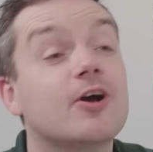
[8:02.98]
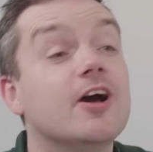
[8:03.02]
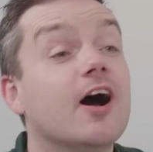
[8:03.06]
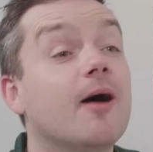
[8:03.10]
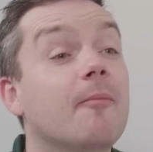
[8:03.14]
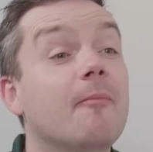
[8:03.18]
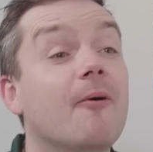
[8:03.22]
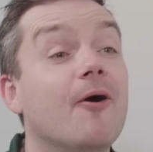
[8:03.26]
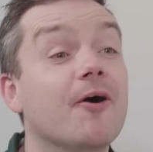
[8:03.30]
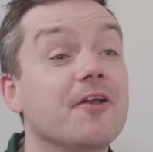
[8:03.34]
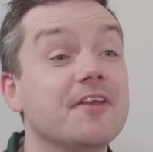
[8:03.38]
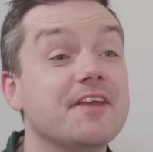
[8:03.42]
are you
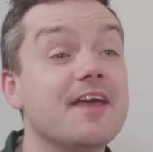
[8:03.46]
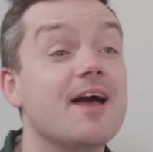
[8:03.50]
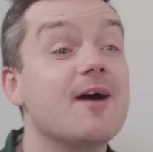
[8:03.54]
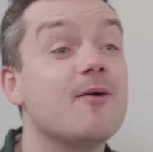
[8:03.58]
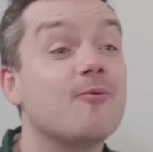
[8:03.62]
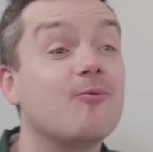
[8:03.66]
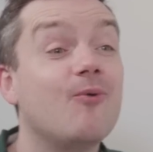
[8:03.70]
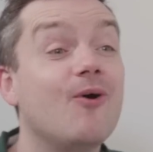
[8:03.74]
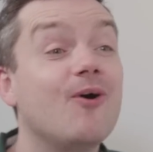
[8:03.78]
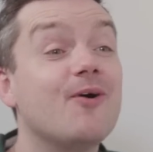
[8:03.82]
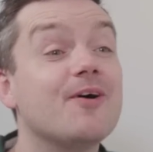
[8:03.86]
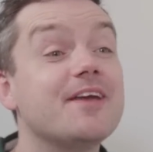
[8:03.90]

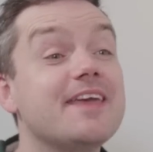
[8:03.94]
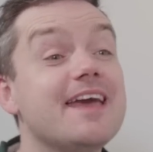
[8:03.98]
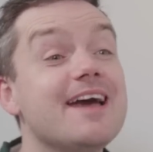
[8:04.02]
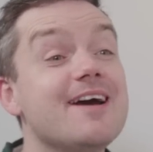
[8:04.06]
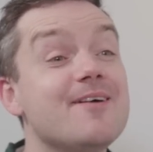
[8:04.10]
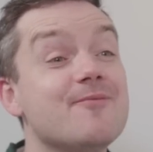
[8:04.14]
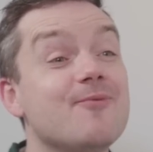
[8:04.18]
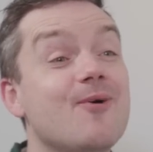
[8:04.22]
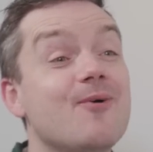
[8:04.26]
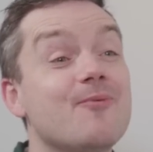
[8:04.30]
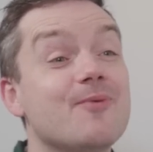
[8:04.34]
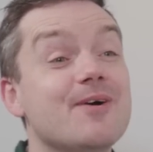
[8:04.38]
saying?
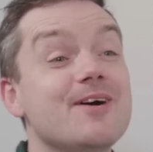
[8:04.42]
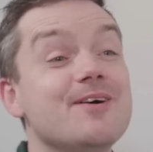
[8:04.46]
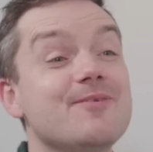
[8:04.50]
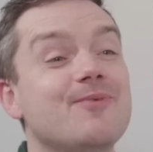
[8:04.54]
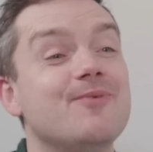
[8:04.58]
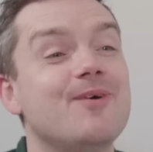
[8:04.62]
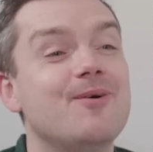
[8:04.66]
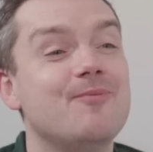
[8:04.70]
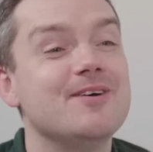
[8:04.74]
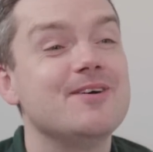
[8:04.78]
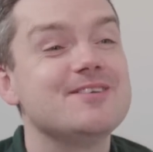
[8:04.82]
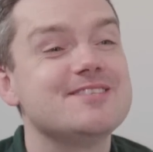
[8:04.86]
Yeah, what
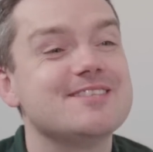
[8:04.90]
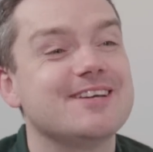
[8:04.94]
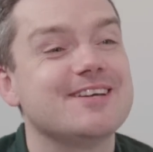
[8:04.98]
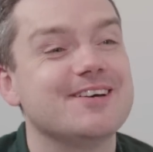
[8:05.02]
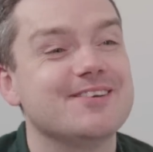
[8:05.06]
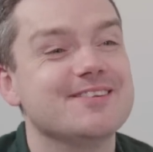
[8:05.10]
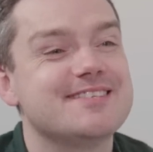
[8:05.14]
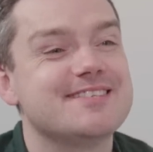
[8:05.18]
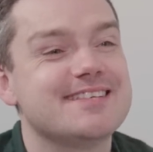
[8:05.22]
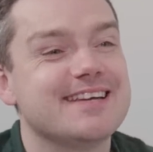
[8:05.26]
was the content?